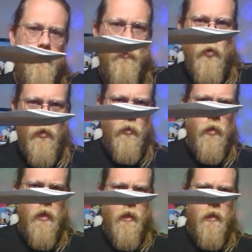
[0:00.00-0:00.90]
more
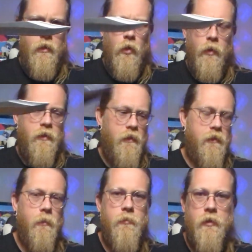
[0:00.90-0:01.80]
going to the
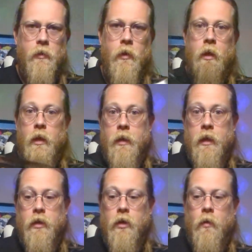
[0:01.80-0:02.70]
tip. So now
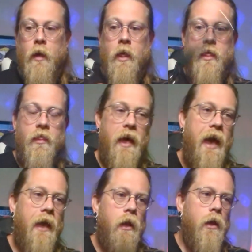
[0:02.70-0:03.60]
you know
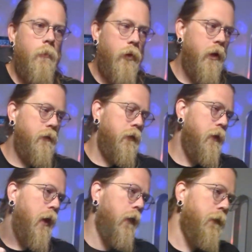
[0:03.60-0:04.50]
that. But
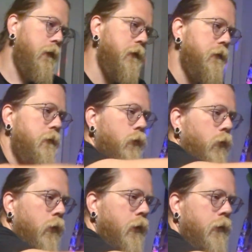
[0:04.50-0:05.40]
yeah, this
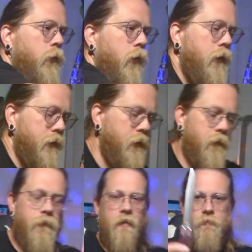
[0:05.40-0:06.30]
one was
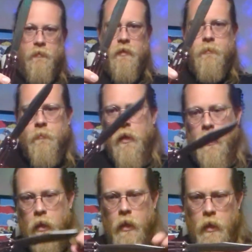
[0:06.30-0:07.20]
$550,
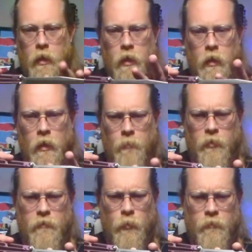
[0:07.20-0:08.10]
and I
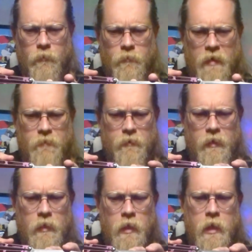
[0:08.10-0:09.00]
believe it went for
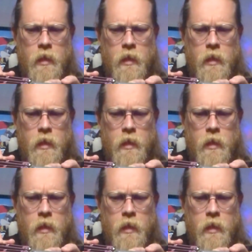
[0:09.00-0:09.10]
$550,